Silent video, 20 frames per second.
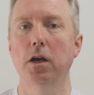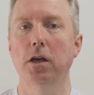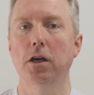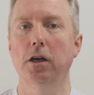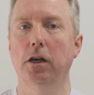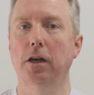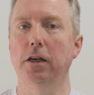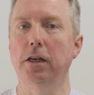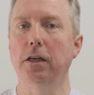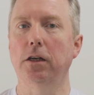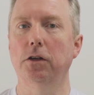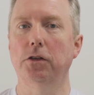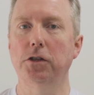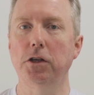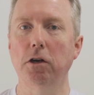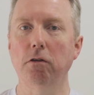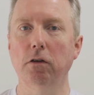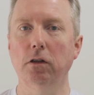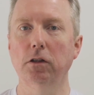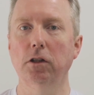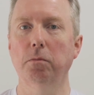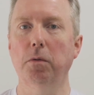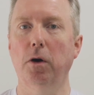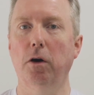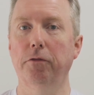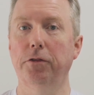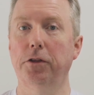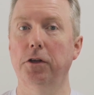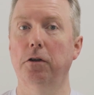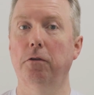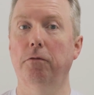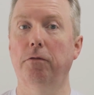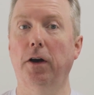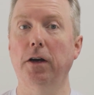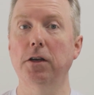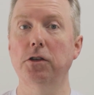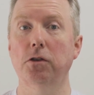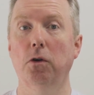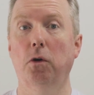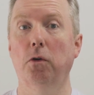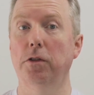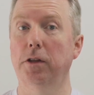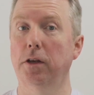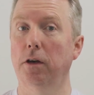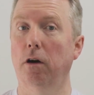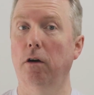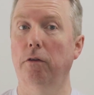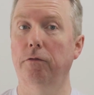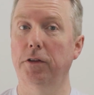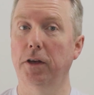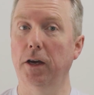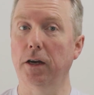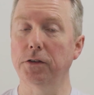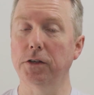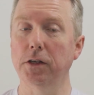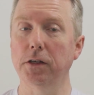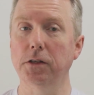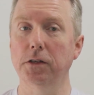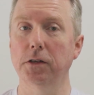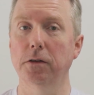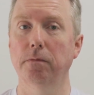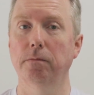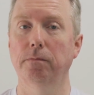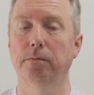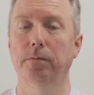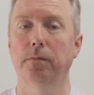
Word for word: You're going to need a serial number of the device or the, of the asset.